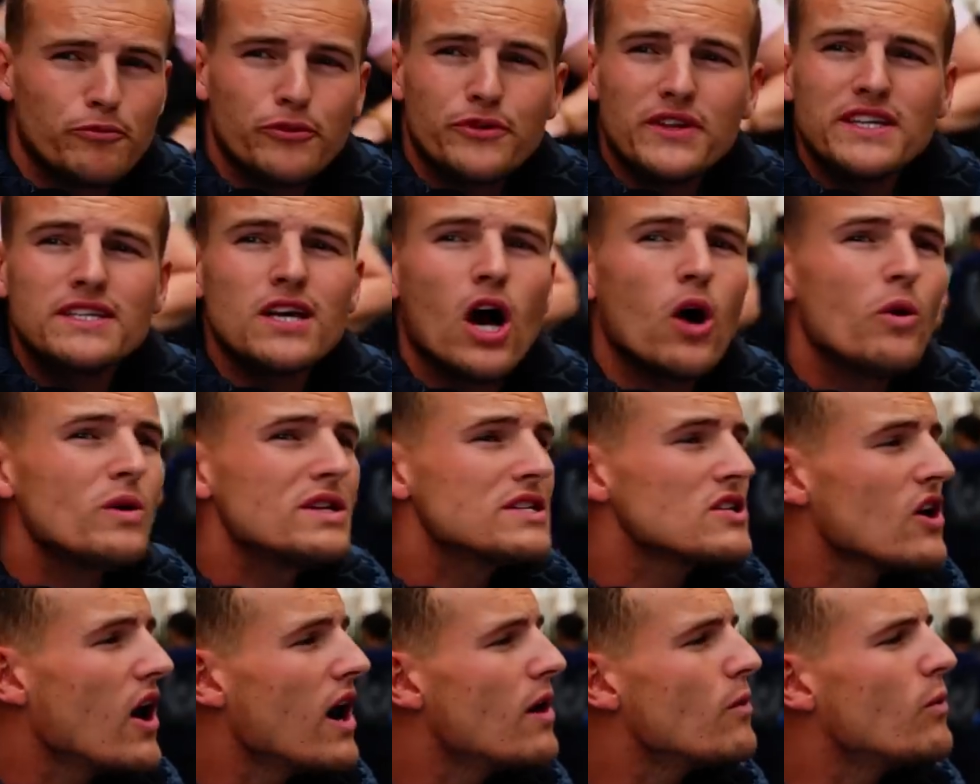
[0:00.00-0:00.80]
But this whole
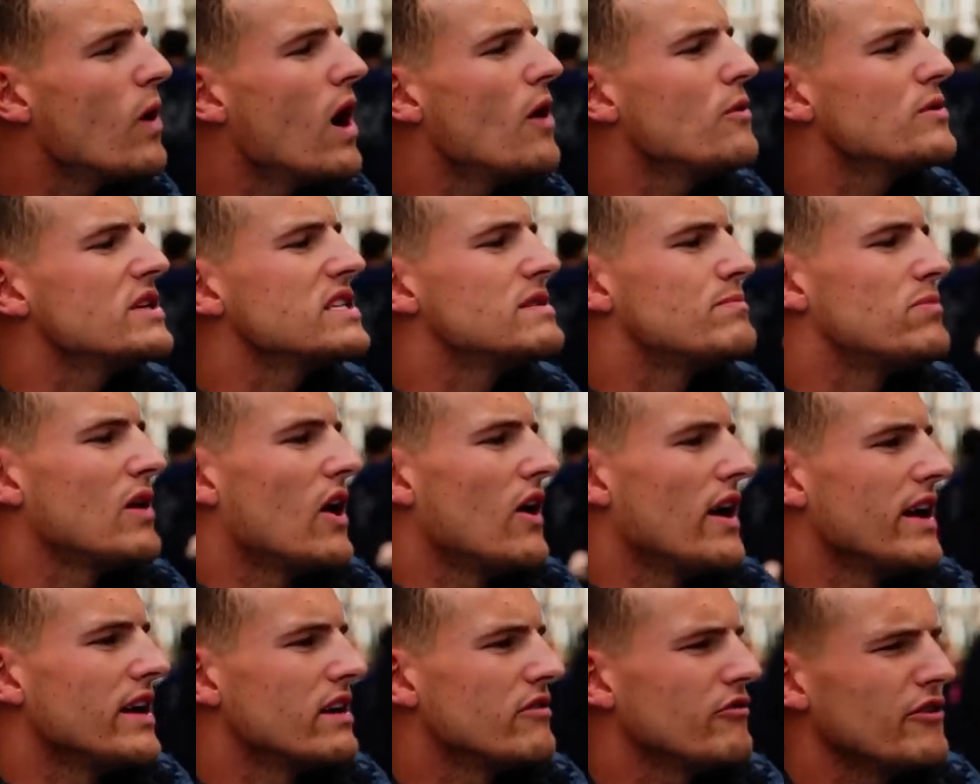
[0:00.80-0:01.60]
entire world is
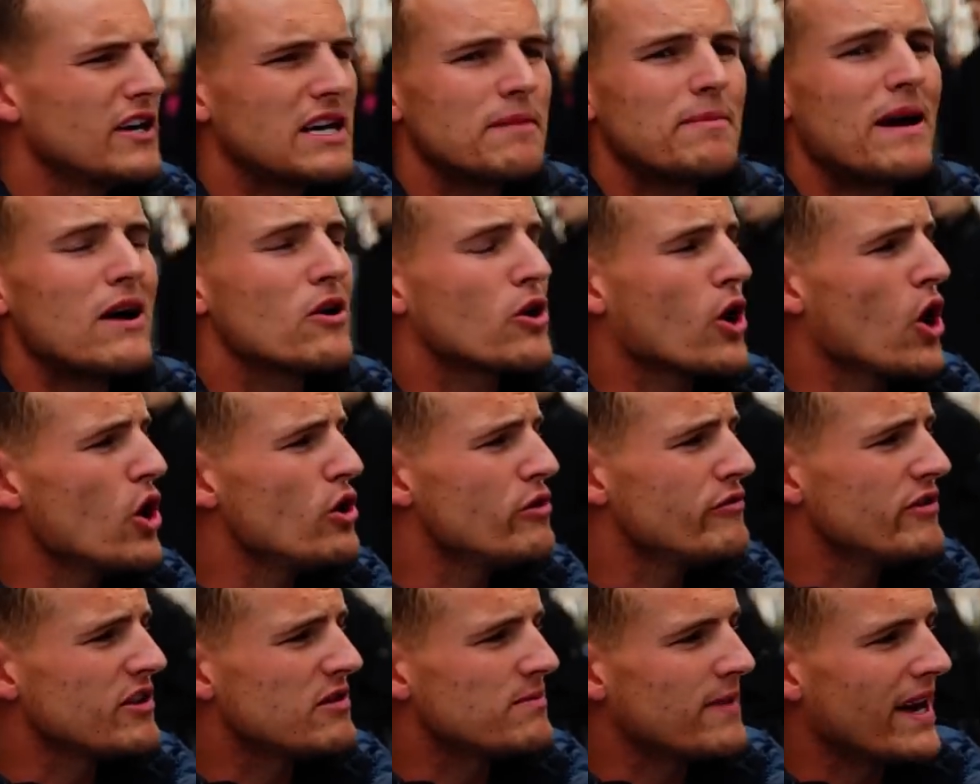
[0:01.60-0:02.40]
blind. Think about
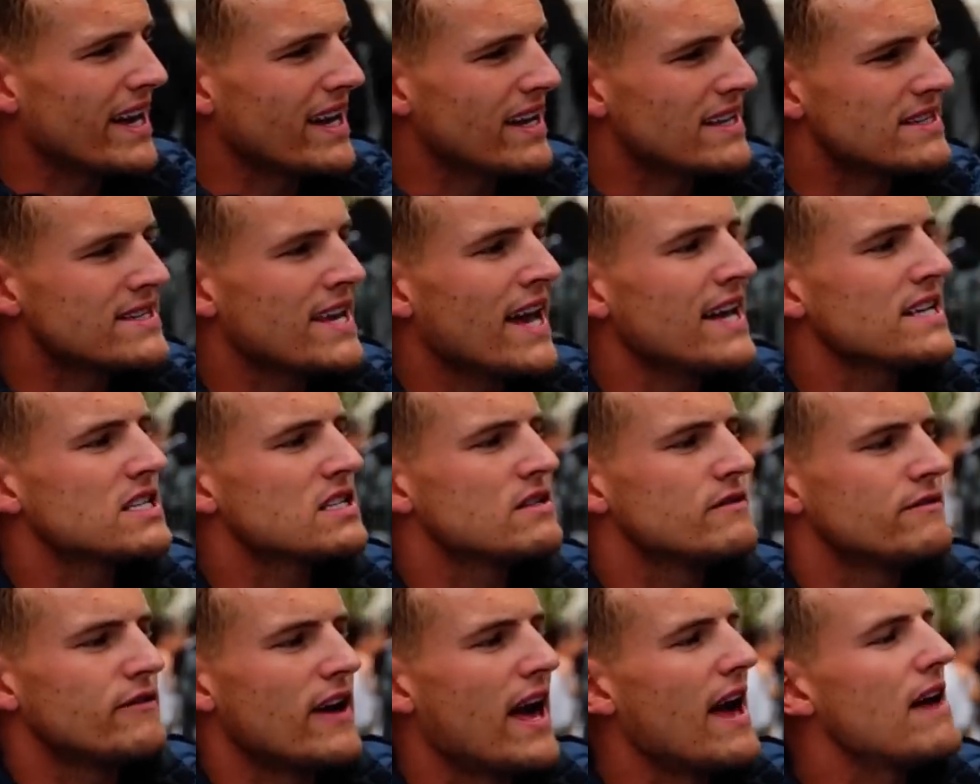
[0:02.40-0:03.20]
COVID, mate. A
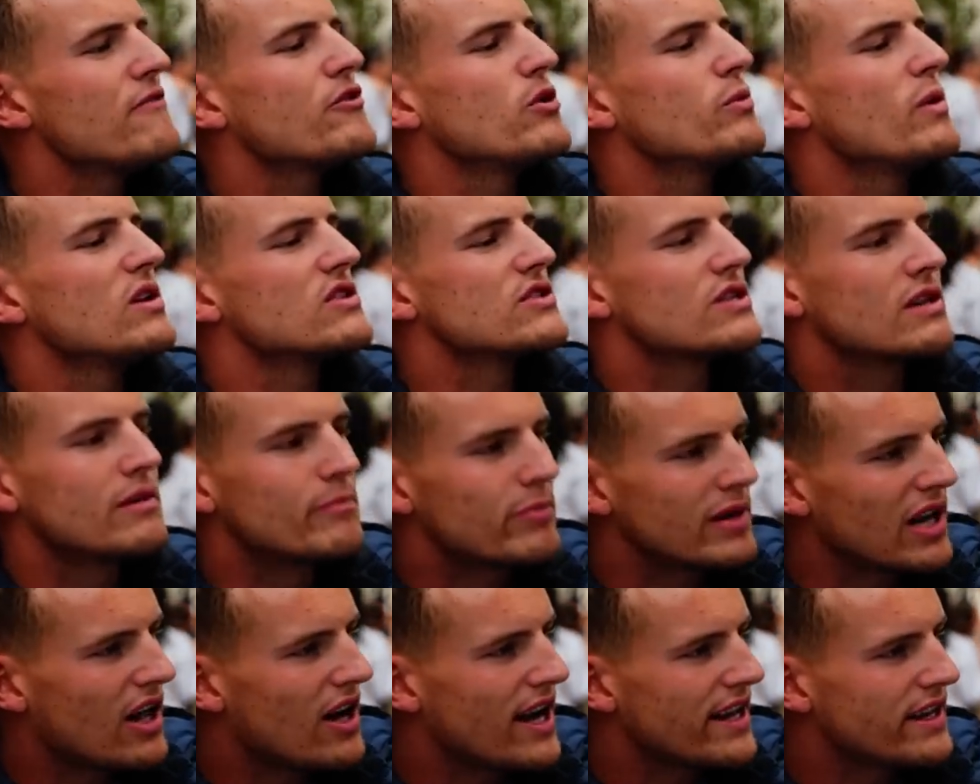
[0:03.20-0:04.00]
test for everyone's
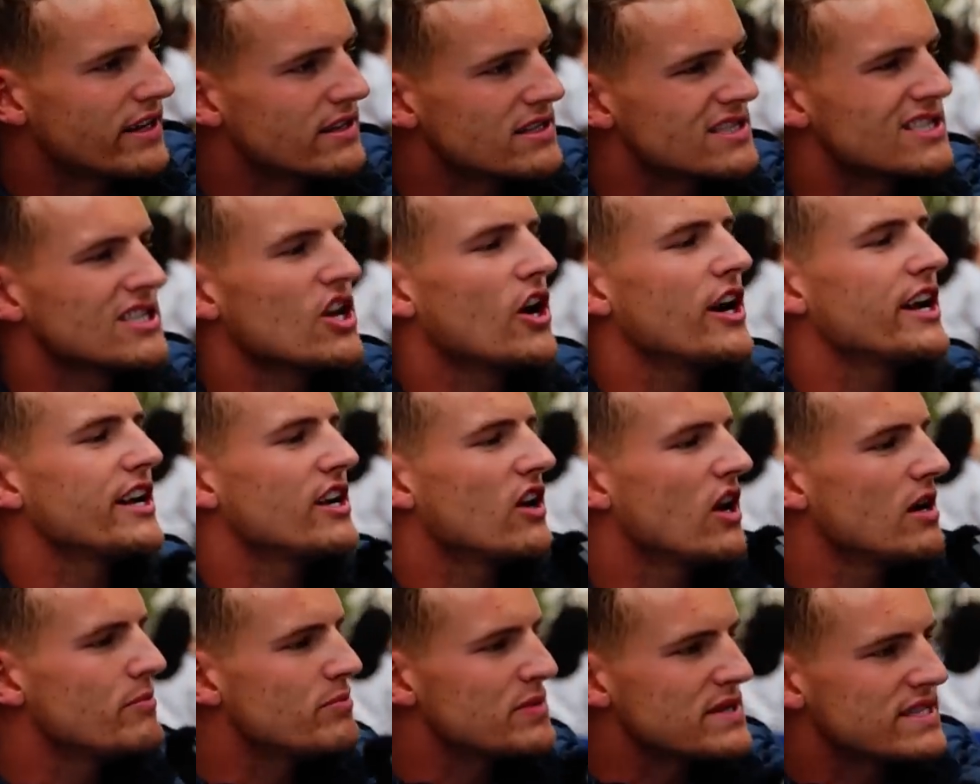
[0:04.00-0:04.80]
compliance.
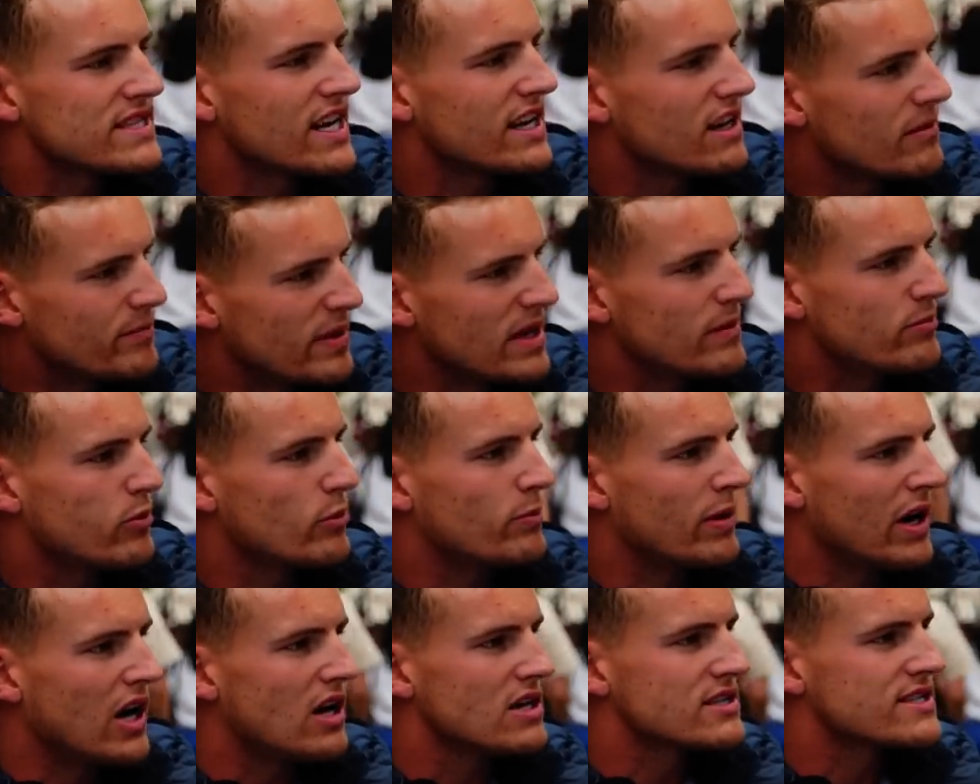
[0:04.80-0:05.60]
99% of
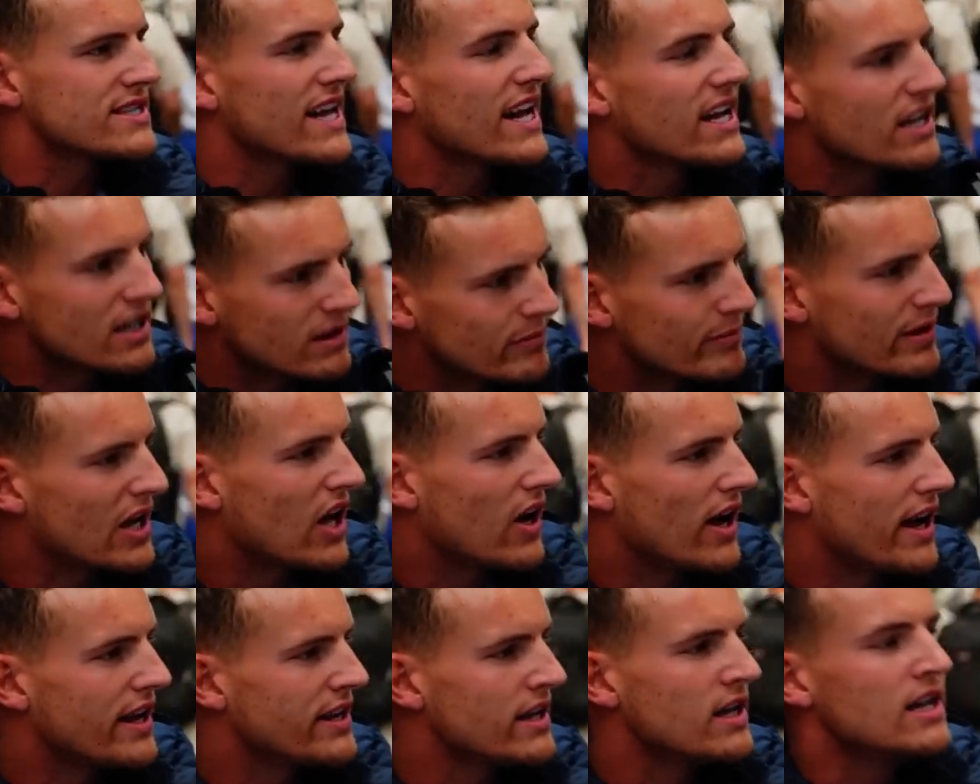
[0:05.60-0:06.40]
people passed that and
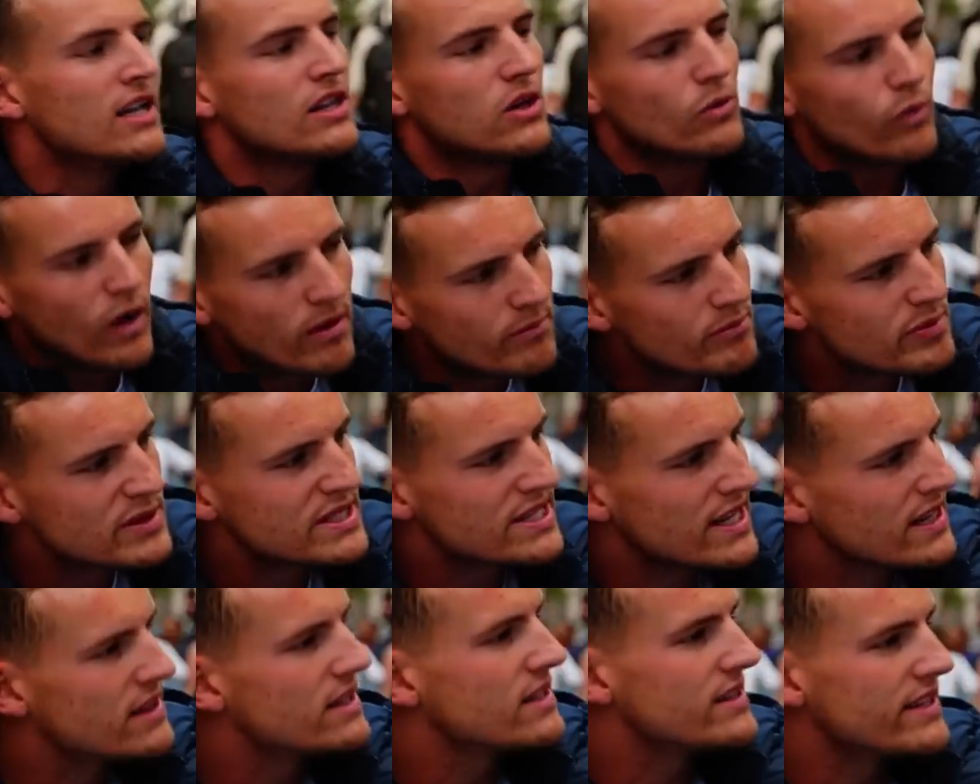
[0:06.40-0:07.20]
complied. The
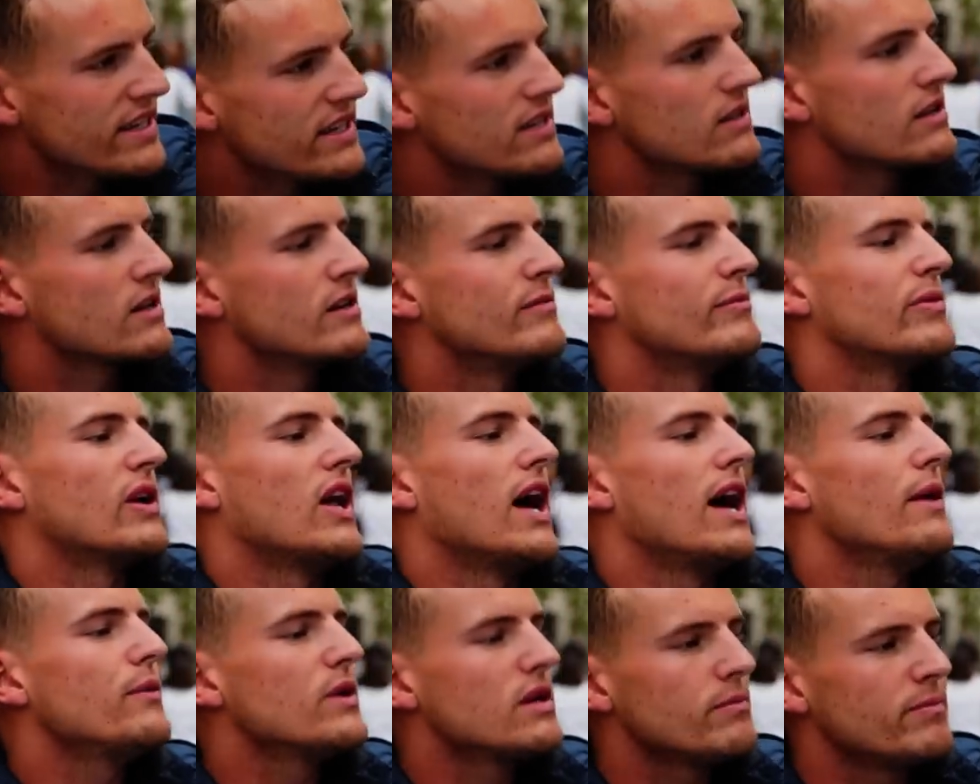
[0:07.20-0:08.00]
1% that didn't
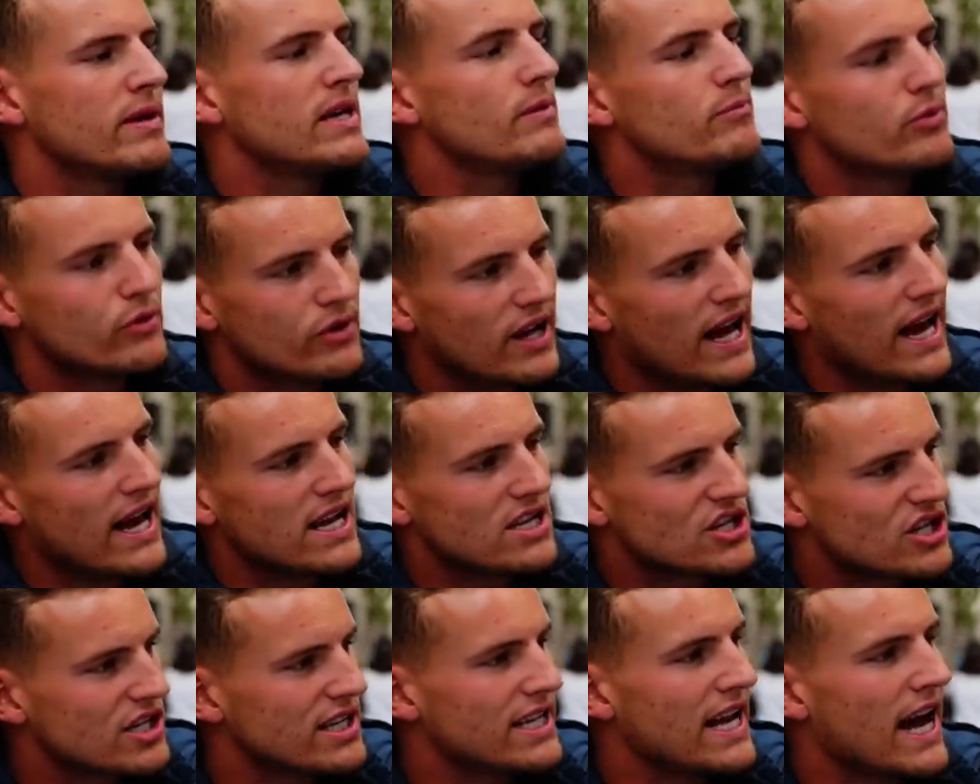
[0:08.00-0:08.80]
comply were the people that
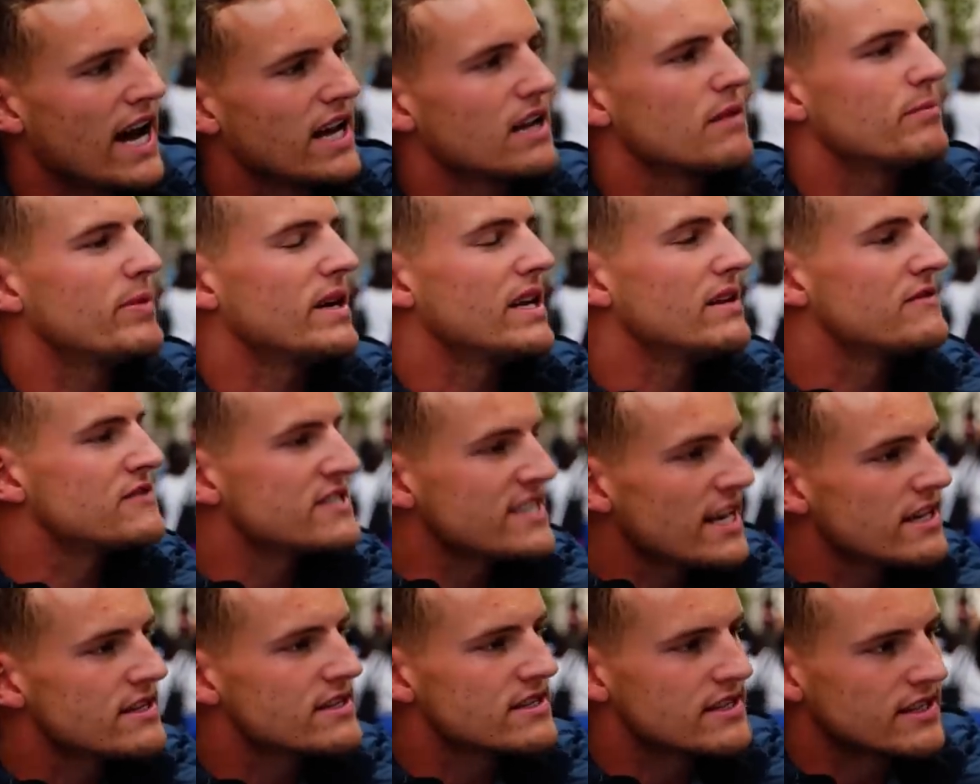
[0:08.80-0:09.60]
actually had a bit of
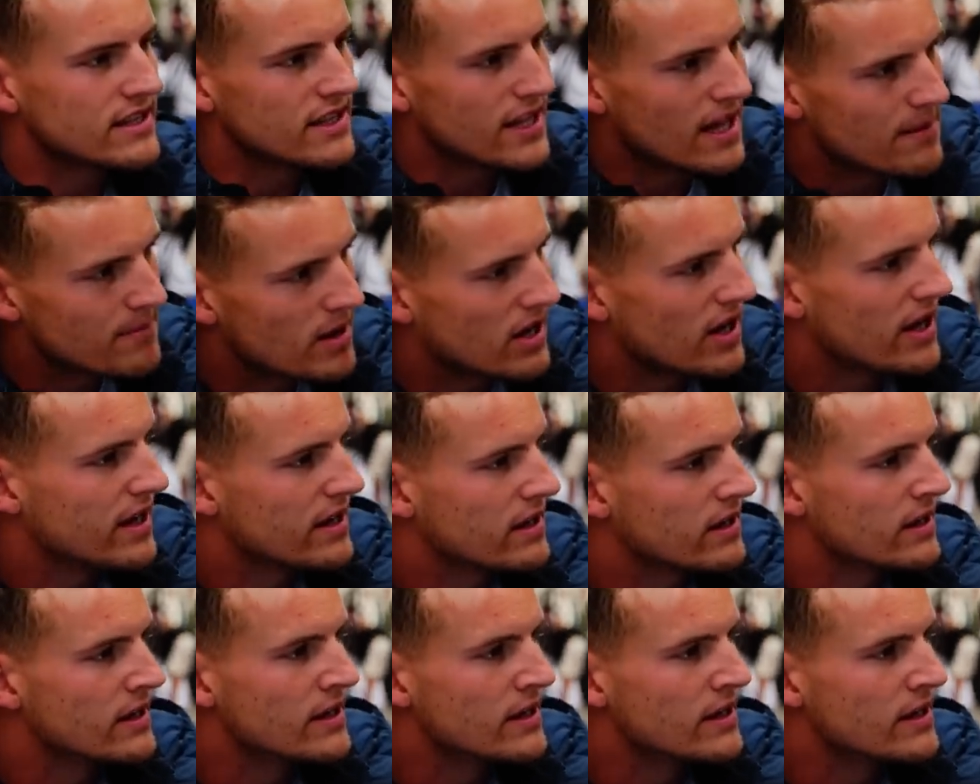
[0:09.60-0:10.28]
sense in their mind.